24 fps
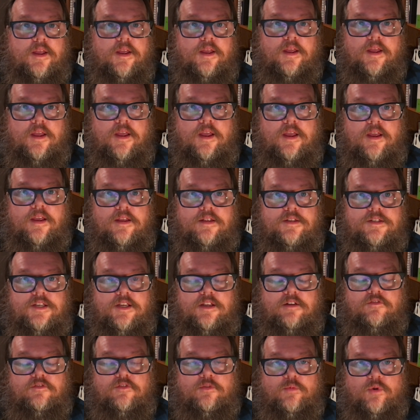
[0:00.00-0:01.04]
Hey, it's Ian
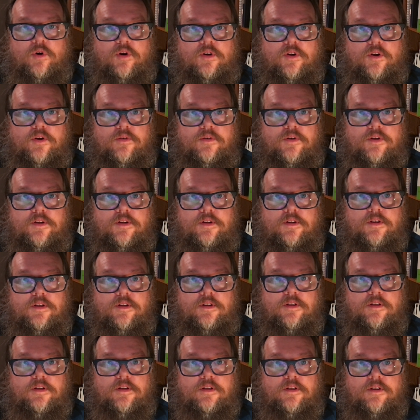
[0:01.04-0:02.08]
from WorkCode.
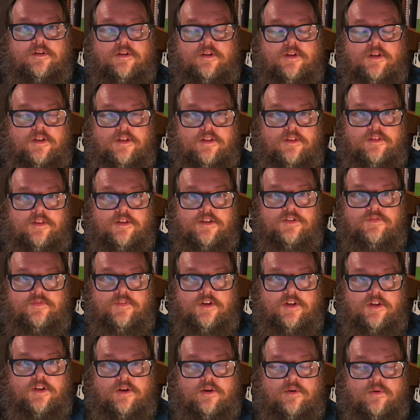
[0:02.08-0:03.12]
In this
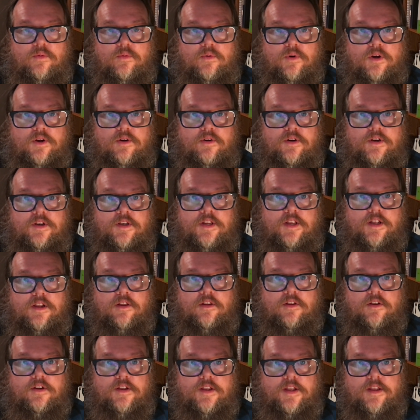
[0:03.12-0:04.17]
video, we're going to take a
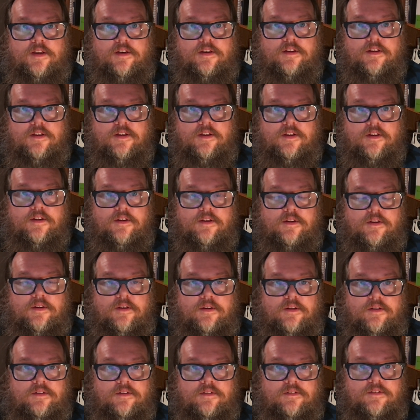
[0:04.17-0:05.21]
look at
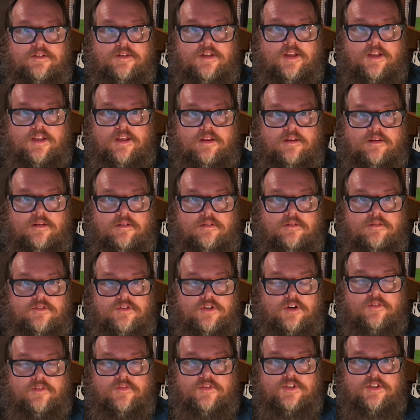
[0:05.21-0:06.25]
taking
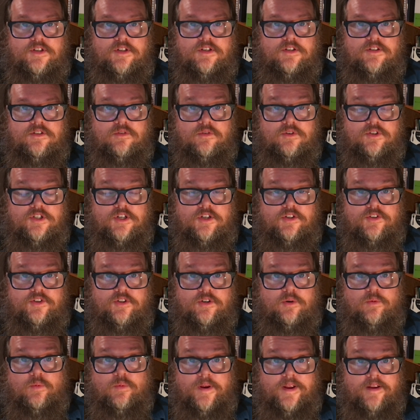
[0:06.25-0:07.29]
services or shelter
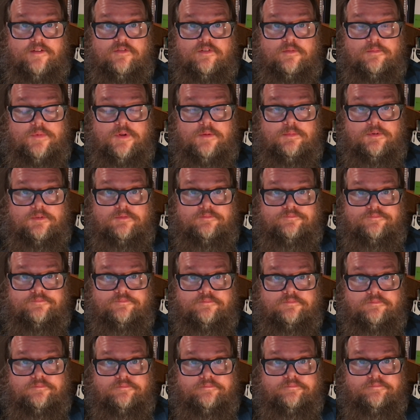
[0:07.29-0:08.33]
away from people
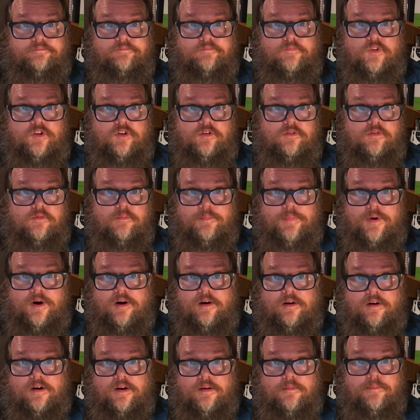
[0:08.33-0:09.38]
through
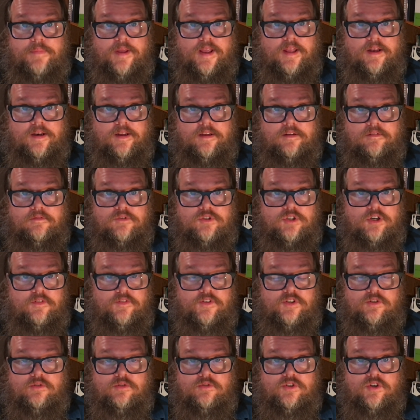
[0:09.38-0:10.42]
barring, banning,
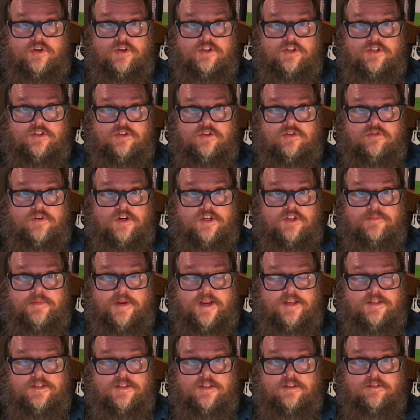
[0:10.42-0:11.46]
service restrictions,
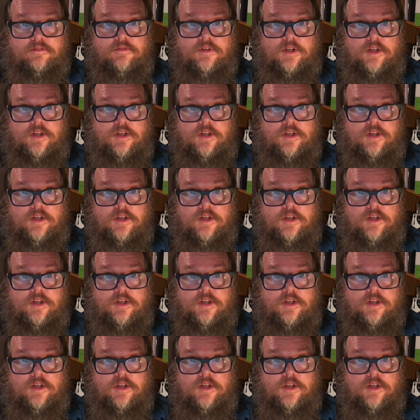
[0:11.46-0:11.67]
trespassing,